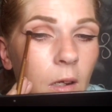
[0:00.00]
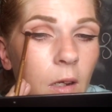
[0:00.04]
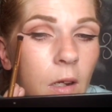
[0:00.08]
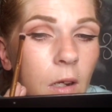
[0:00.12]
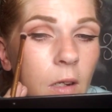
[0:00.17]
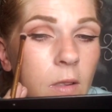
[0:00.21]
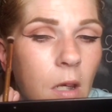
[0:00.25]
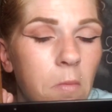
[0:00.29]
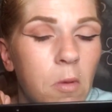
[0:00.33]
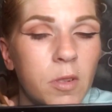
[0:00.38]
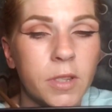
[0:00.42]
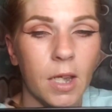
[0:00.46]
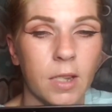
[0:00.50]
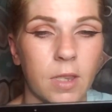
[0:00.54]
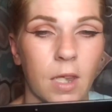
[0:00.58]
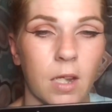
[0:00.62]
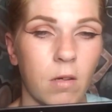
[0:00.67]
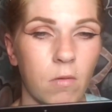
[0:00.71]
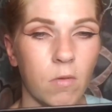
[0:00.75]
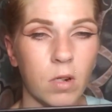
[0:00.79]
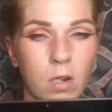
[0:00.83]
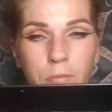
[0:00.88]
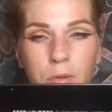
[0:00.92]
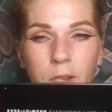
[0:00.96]
It's almost like they
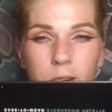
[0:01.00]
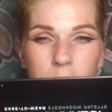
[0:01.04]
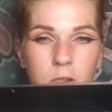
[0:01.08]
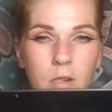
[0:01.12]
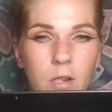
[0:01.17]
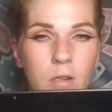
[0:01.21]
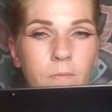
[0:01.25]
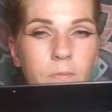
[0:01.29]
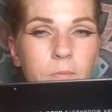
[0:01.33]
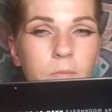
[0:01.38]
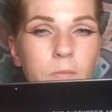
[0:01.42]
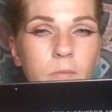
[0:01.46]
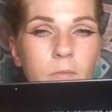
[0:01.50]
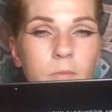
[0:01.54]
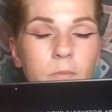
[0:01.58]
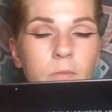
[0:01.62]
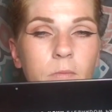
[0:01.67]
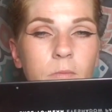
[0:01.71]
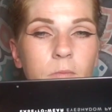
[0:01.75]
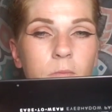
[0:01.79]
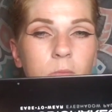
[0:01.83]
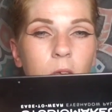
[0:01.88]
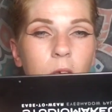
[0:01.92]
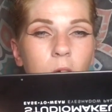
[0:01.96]
don't want to blend good.
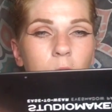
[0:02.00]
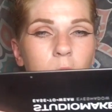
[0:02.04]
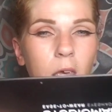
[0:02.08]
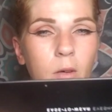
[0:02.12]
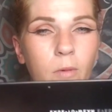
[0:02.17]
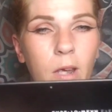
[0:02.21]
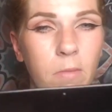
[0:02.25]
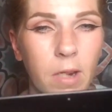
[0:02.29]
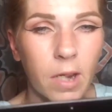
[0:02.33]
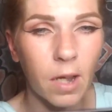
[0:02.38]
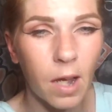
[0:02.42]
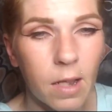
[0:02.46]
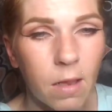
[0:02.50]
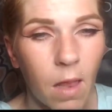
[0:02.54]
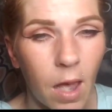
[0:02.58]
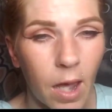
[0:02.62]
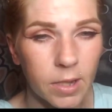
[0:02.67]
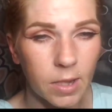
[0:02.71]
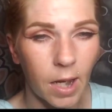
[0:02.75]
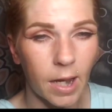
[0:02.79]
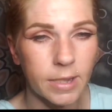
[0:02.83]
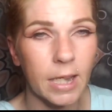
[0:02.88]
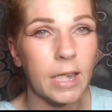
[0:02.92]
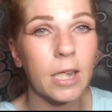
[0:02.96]
Okay, wait a minute. I
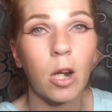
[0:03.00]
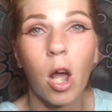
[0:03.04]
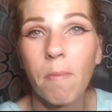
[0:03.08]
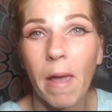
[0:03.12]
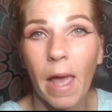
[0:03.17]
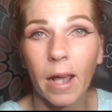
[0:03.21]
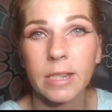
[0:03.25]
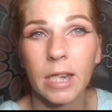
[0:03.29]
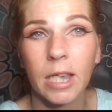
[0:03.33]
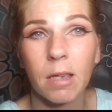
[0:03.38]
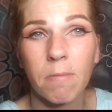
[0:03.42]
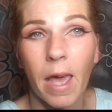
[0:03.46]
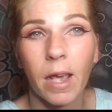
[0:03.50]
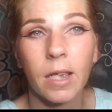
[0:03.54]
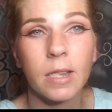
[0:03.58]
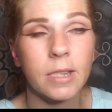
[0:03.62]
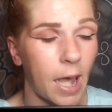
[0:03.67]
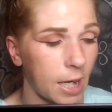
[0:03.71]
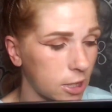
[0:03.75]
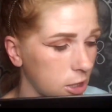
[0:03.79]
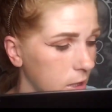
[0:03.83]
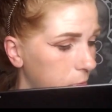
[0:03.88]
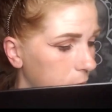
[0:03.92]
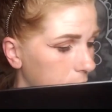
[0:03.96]
lied. I take it all back. I take it back. It's
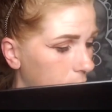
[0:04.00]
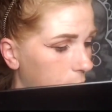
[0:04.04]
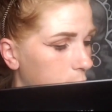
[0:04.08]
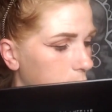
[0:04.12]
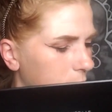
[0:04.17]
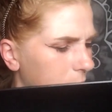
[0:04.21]
actually beautiful.